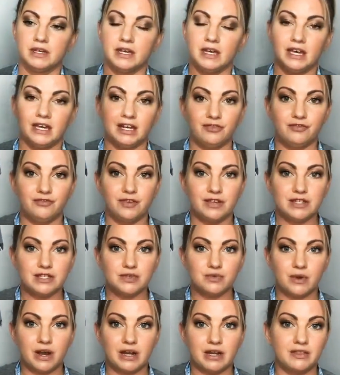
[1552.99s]
And it fits
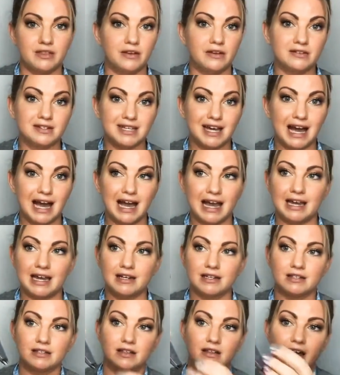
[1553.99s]
right in there tight
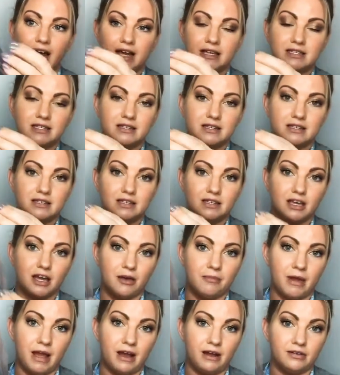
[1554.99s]
so the icing doesn't
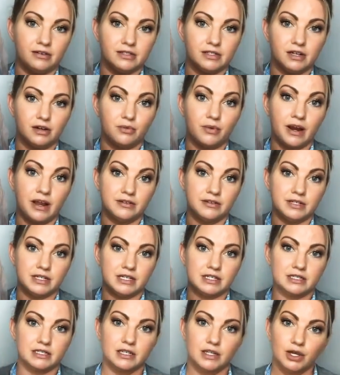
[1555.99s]
come out around
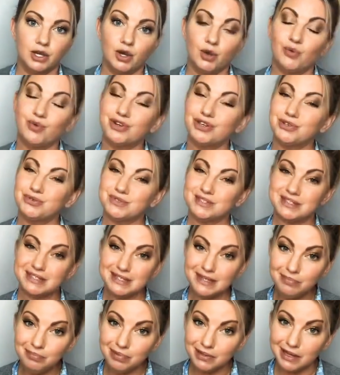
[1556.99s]
it. When you use
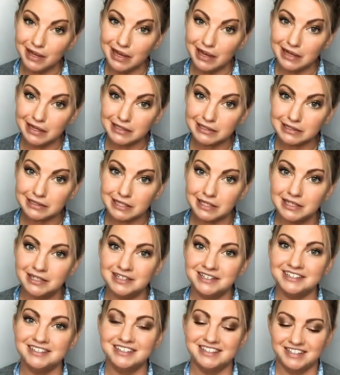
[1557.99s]
Ziplocs,
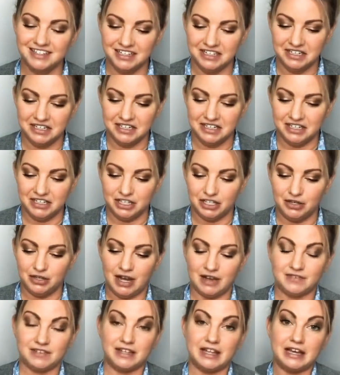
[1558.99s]
you
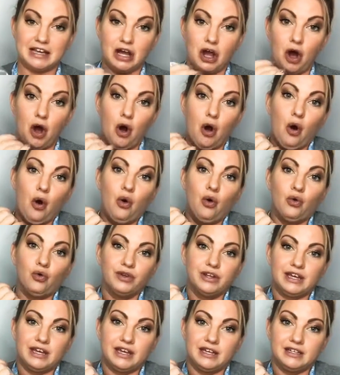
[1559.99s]
have to like hold
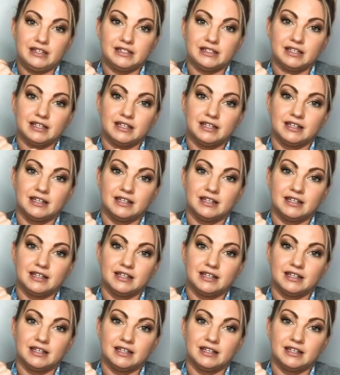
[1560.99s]
it